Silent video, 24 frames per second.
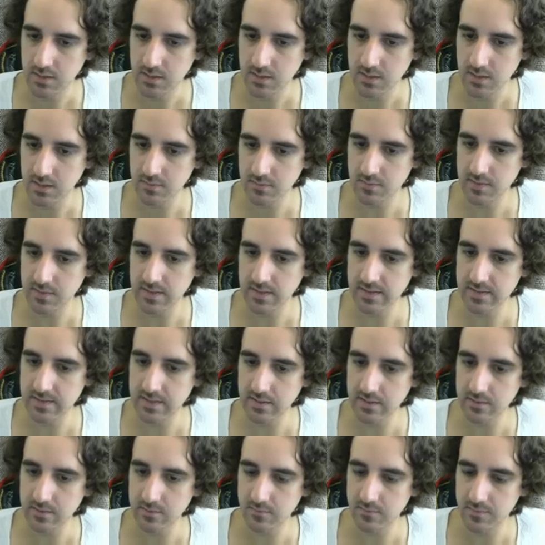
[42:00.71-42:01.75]
I feel like that
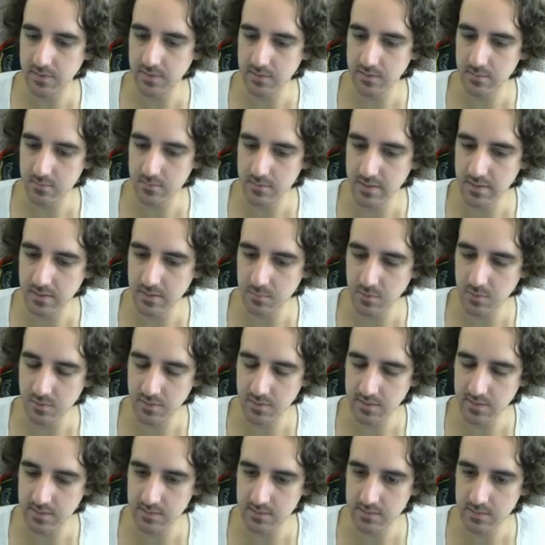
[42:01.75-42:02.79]
feels already more
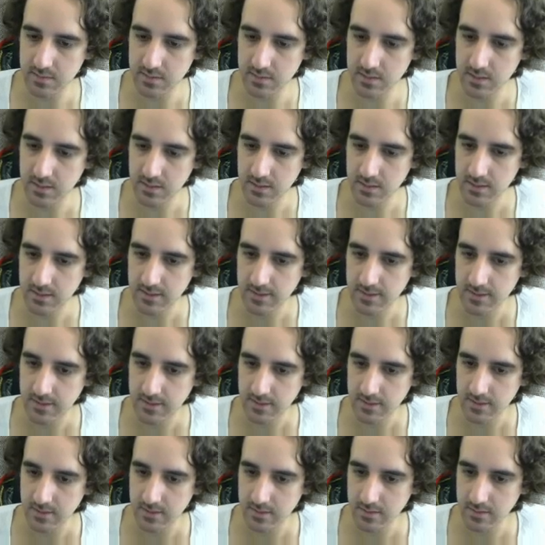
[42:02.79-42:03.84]
realistic.
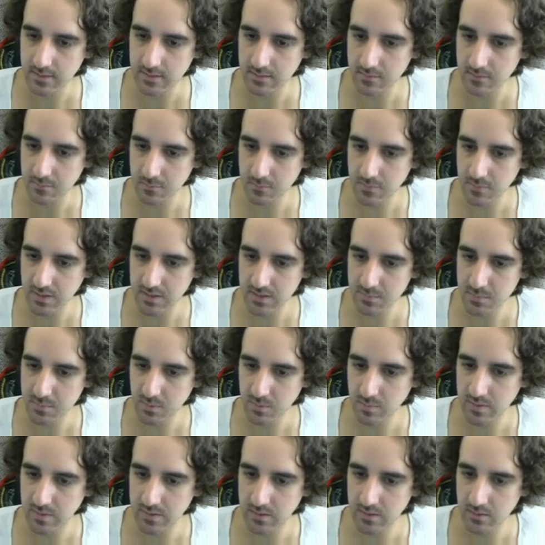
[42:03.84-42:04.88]
But it's
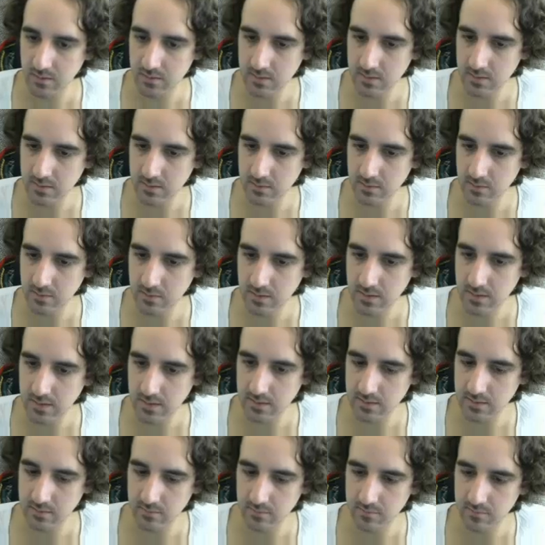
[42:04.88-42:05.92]
probably gonna look a
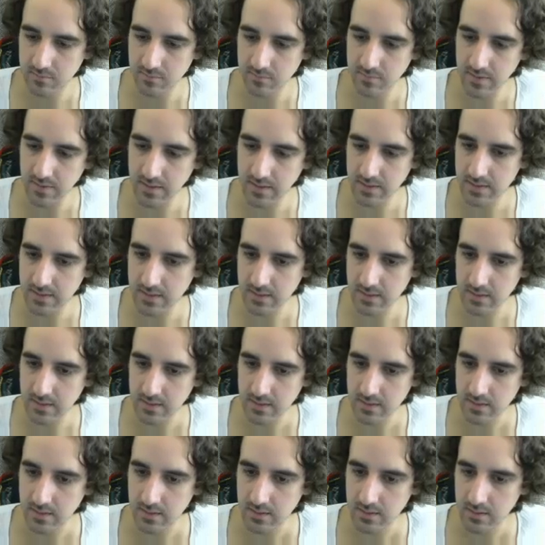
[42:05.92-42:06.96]
little funky
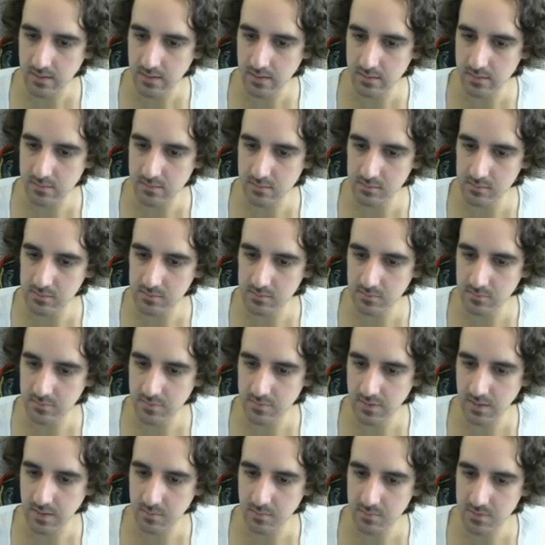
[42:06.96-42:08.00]
at certain
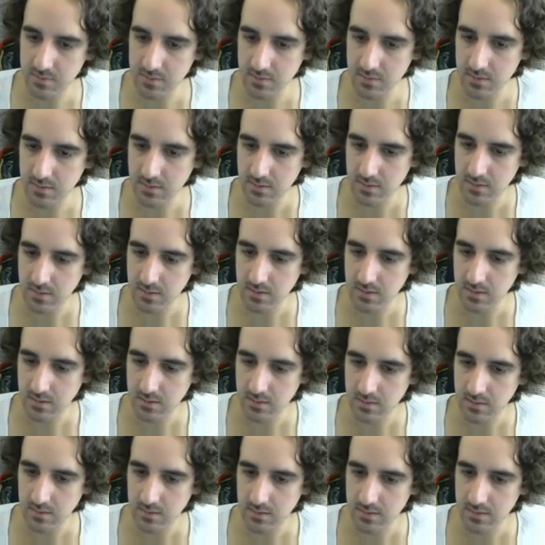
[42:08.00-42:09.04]
frames.
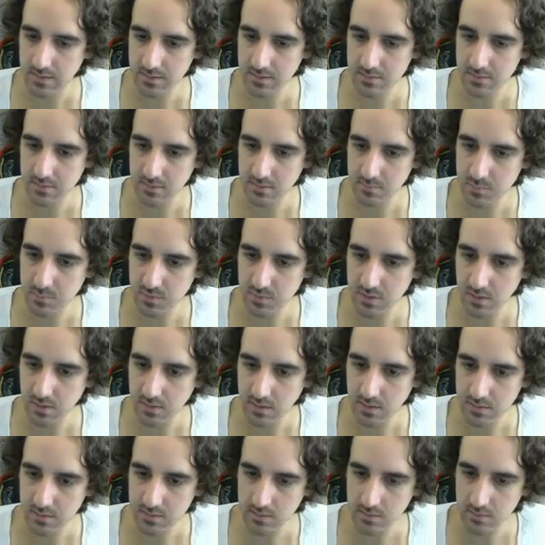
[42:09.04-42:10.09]
It's actually, no,
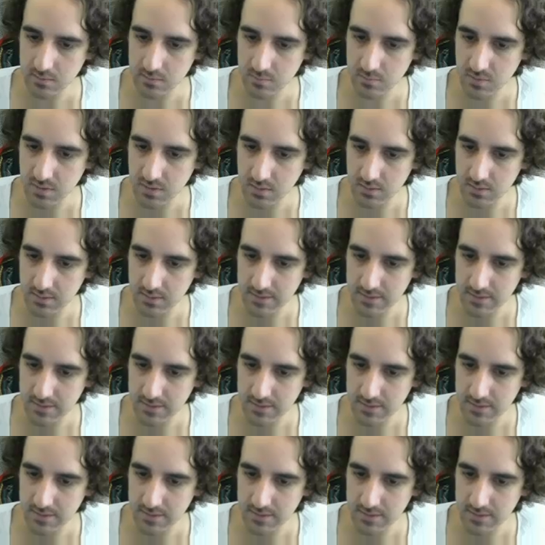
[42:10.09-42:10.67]
actually looks pretty good.